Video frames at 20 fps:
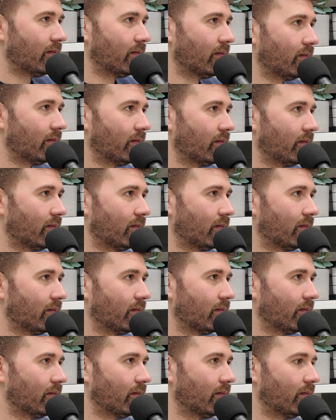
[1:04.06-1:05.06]

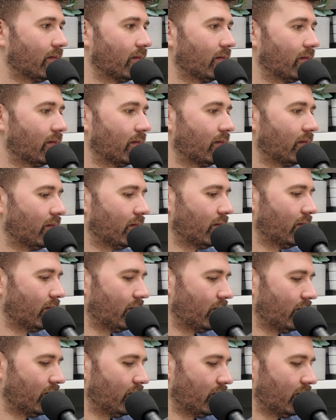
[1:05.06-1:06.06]

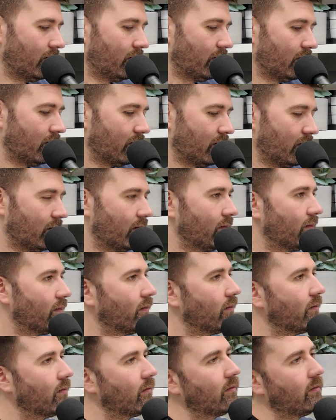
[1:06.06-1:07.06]

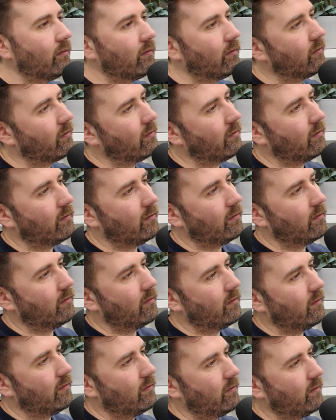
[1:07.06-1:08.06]

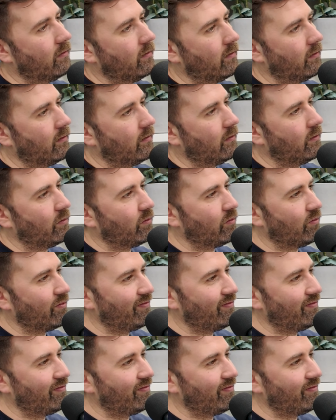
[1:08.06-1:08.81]
No words are spoken by the person on screen.